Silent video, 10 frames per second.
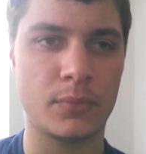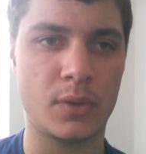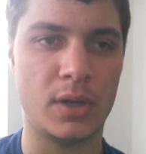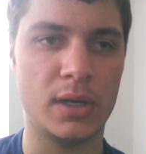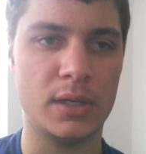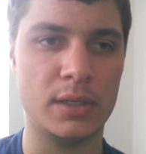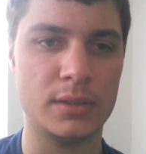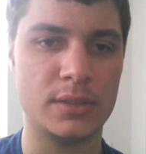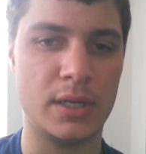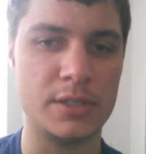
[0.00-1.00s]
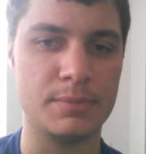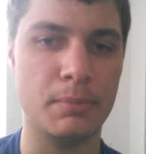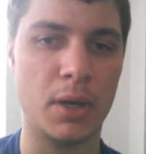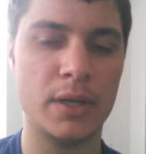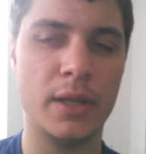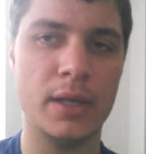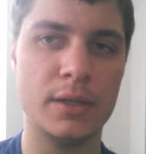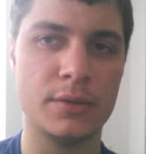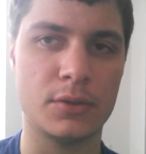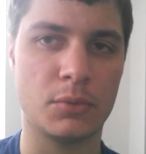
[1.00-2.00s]
Today's
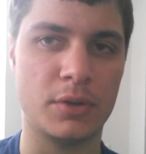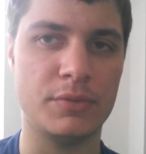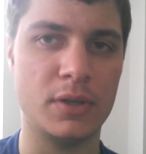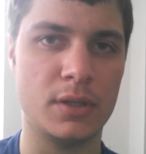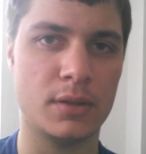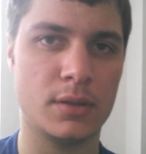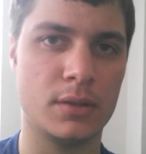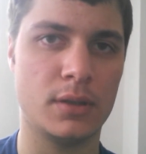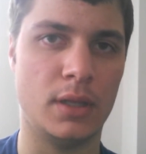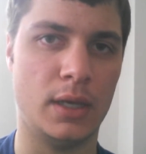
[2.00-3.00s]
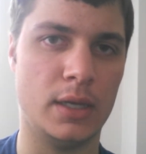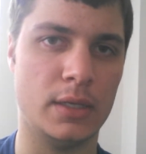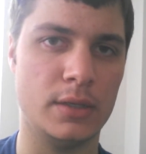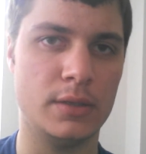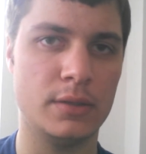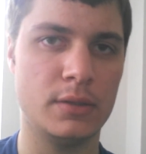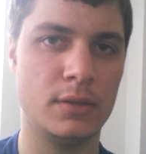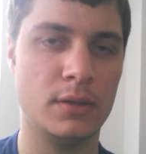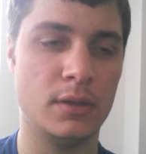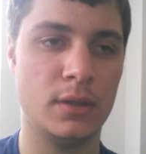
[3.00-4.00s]
Monday, the 25th, and
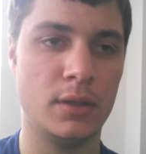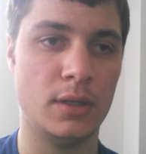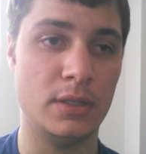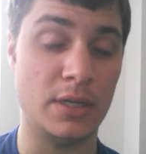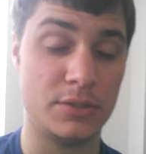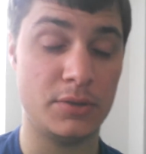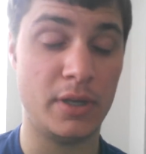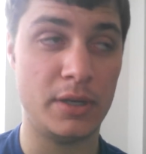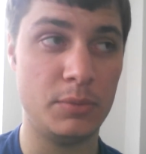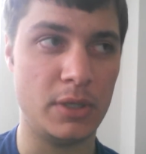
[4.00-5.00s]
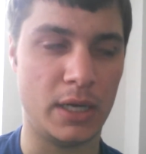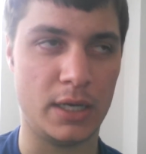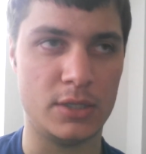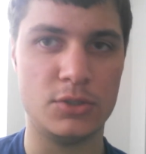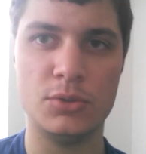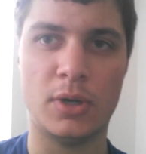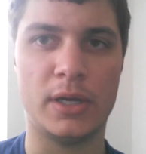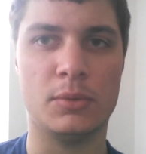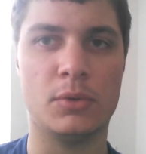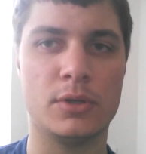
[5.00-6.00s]
yesterday we had two
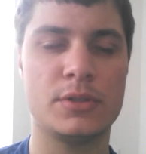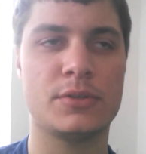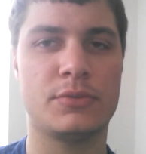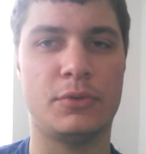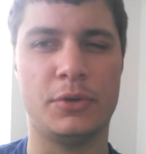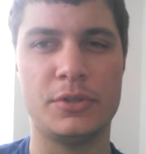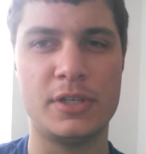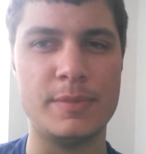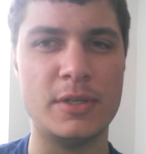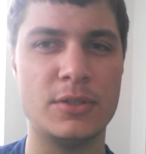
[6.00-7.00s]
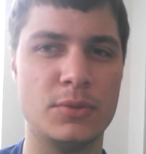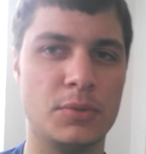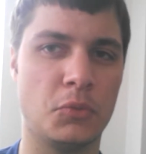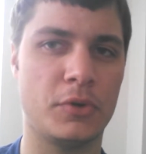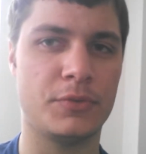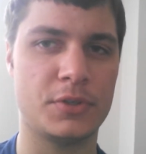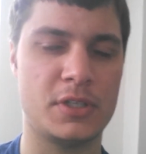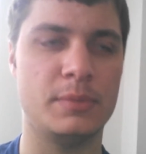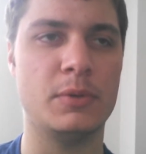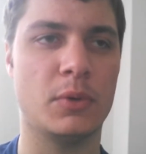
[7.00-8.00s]
IL wars for CB2 and one for
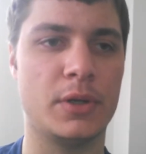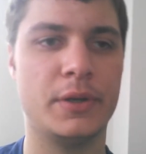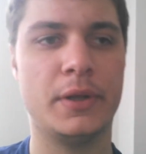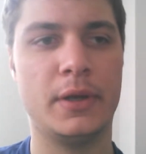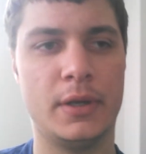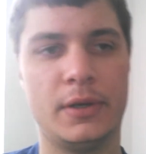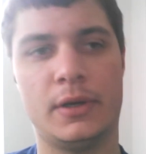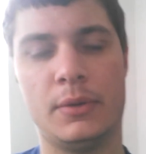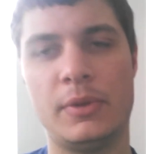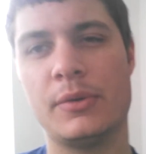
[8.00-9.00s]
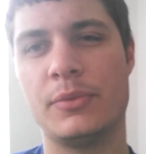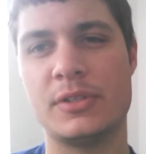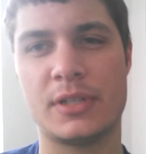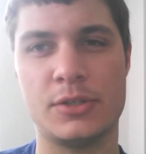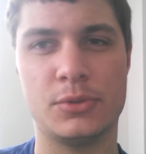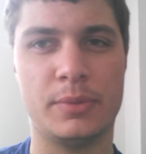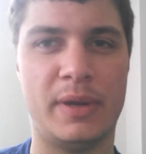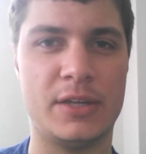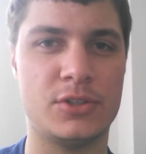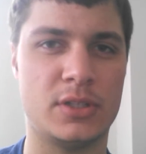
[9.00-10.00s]
CB1. We had to reschedule the
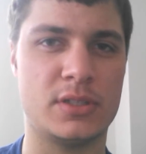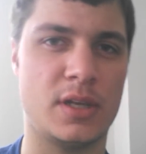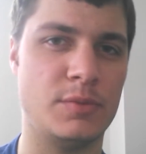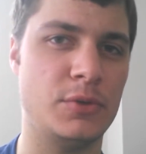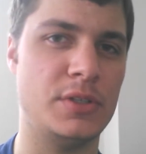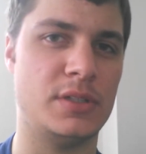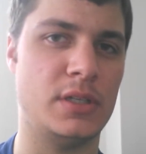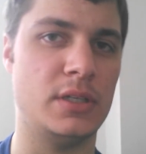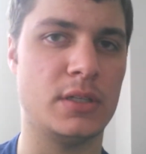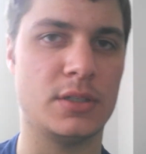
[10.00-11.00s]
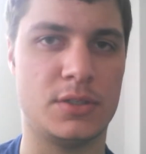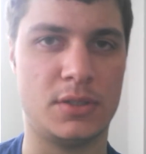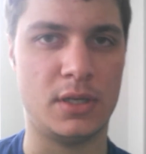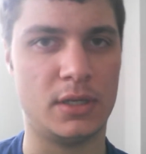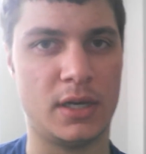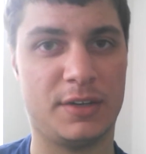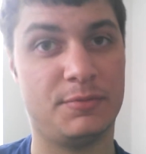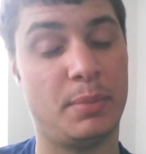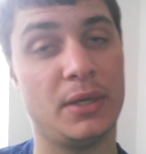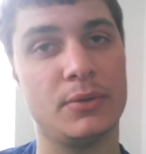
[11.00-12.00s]
match against WEC because they kind
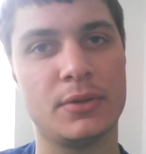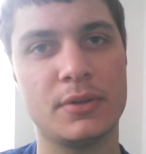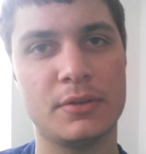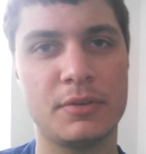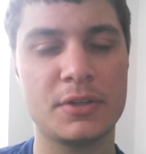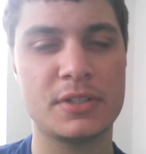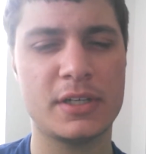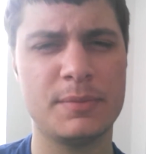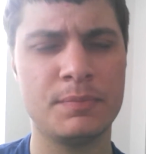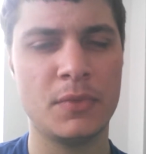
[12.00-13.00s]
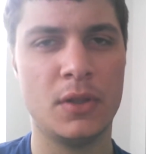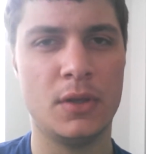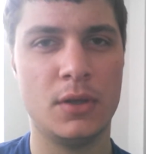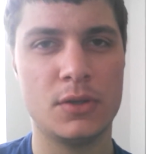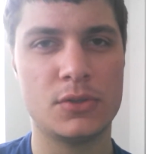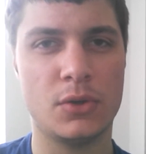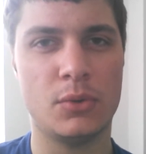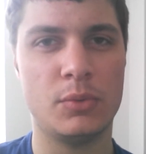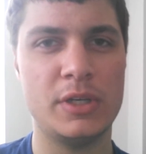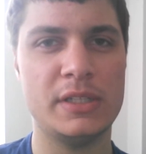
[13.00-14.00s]
of bailed the first time.
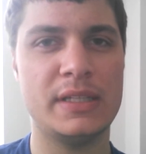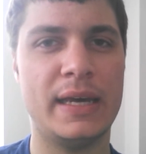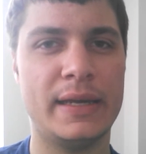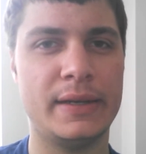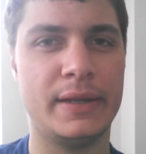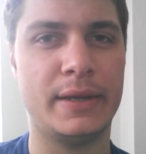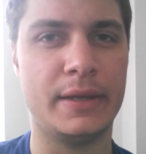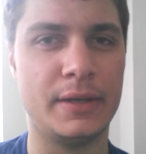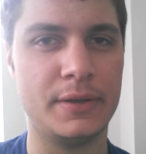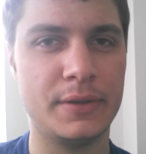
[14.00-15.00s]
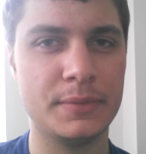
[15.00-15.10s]
So we did that, and